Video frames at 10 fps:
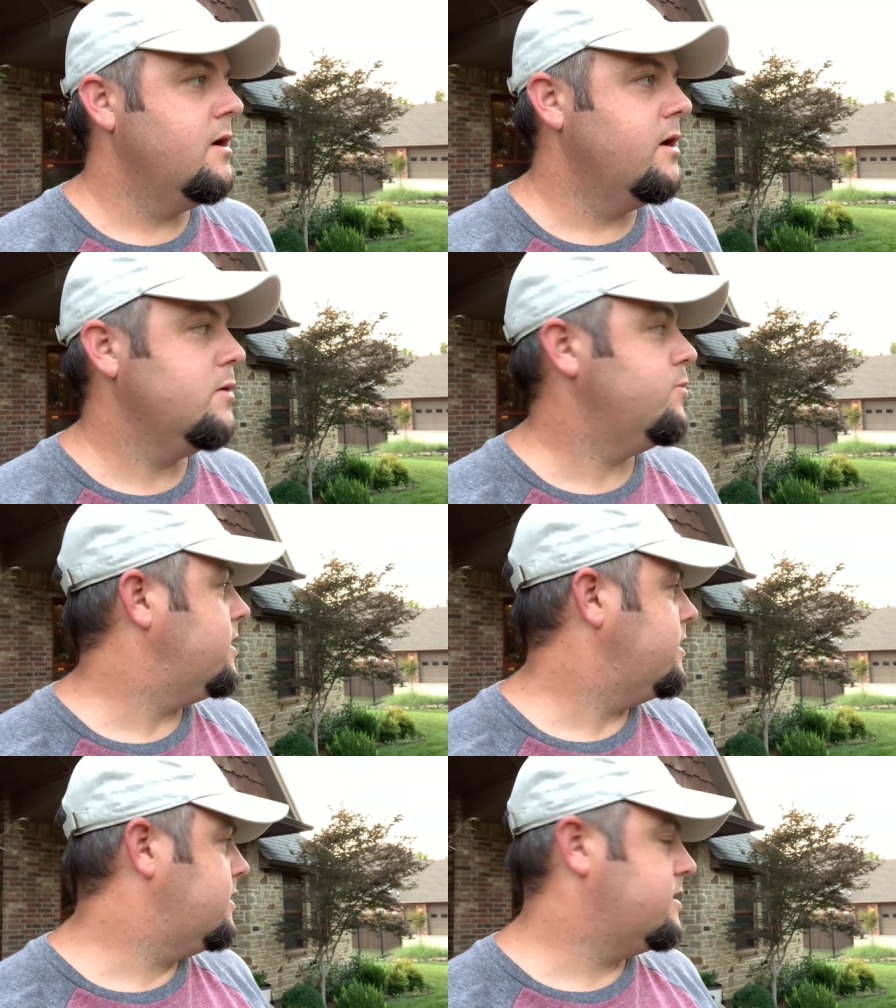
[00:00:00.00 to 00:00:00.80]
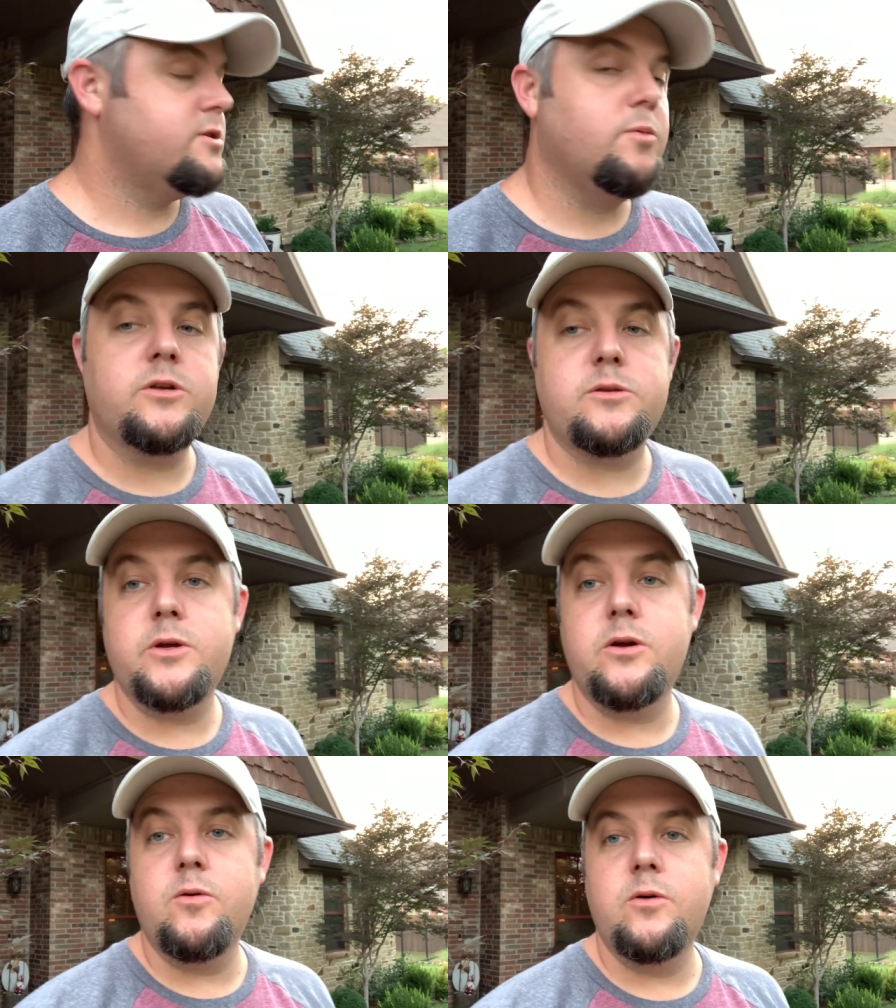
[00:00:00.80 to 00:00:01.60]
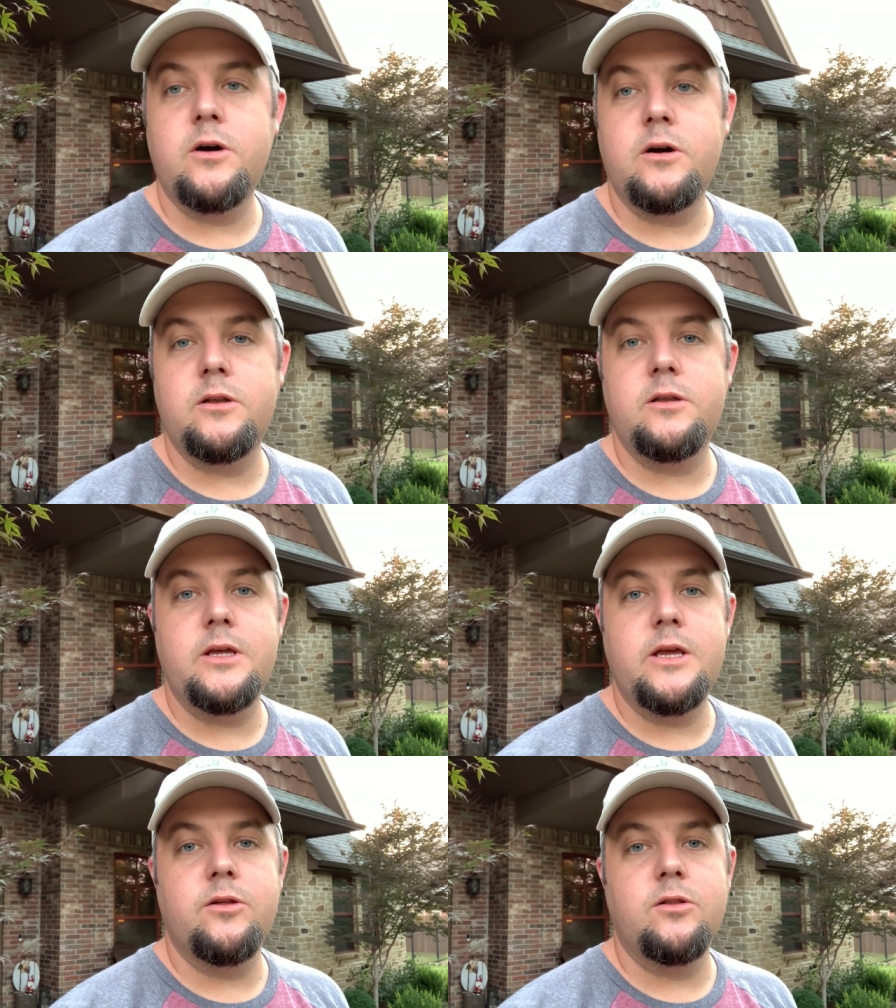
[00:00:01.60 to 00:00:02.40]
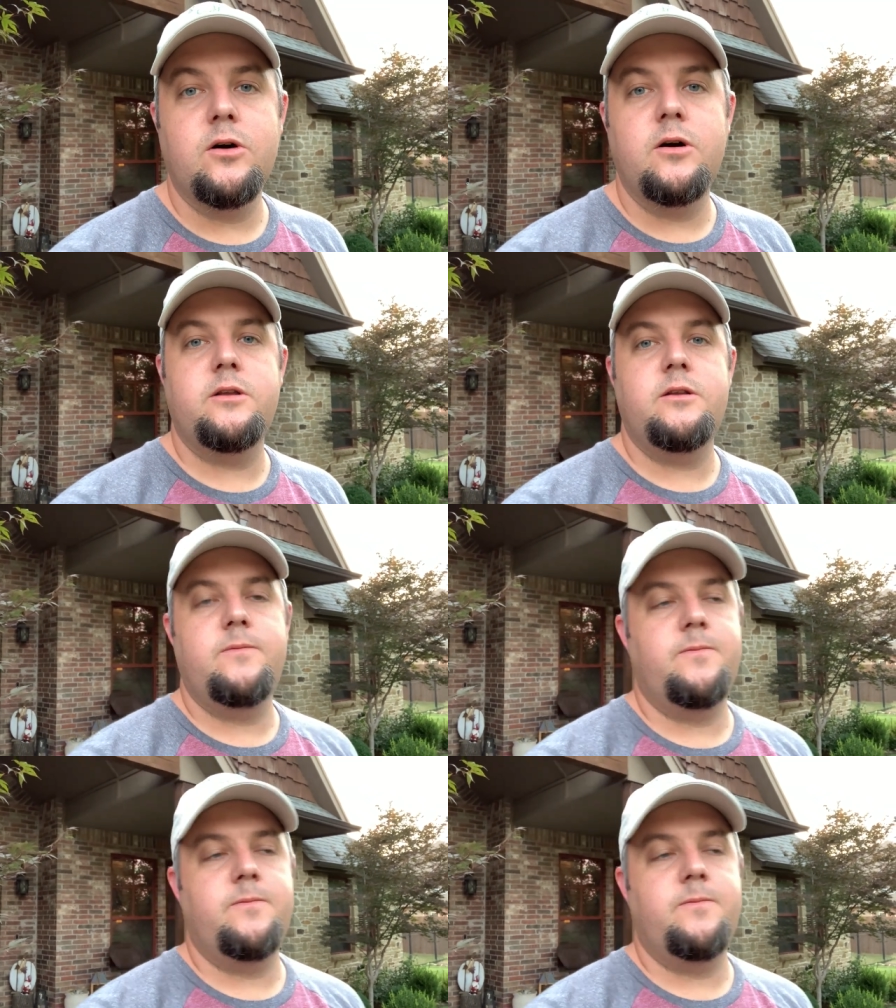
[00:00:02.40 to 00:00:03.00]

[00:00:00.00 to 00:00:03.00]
an update as to what's been going on in the lawn